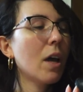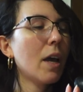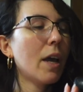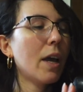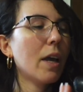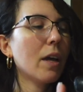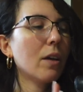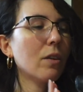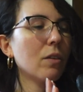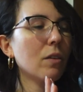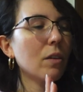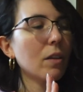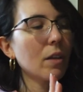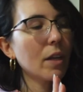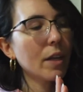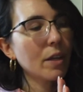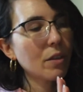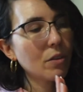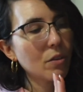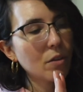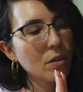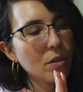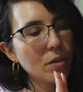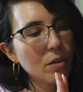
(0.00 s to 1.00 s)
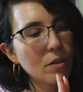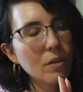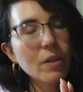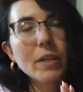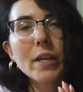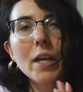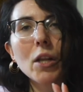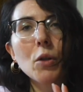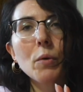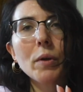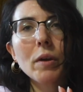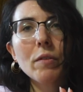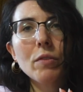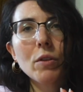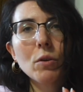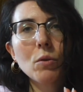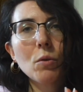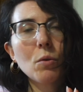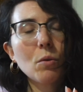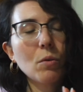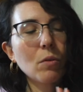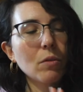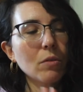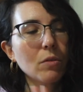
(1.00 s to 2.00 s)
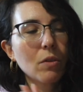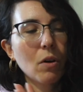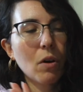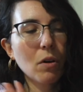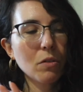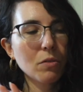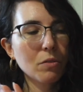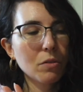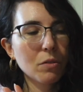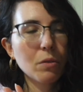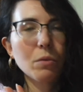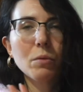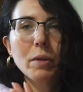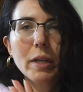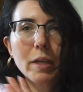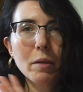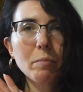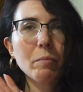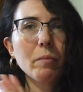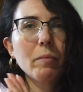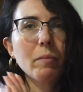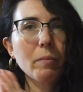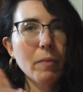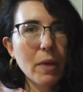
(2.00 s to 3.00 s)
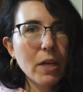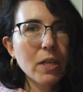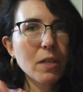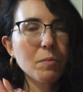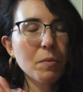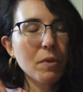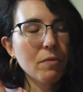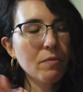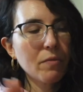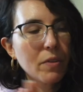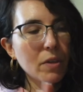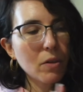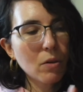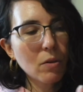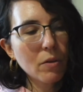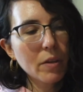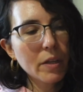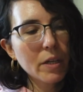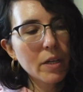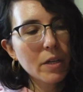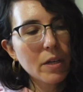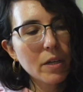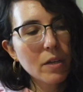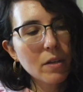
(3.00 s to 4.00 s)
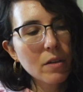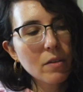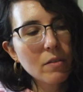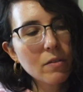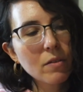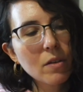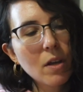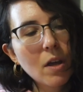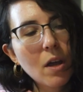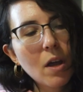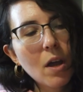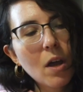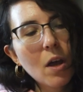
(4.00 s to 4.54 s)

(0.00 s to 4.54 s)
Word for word: And like the, the yellowing of the gold also like makes me feel that it is.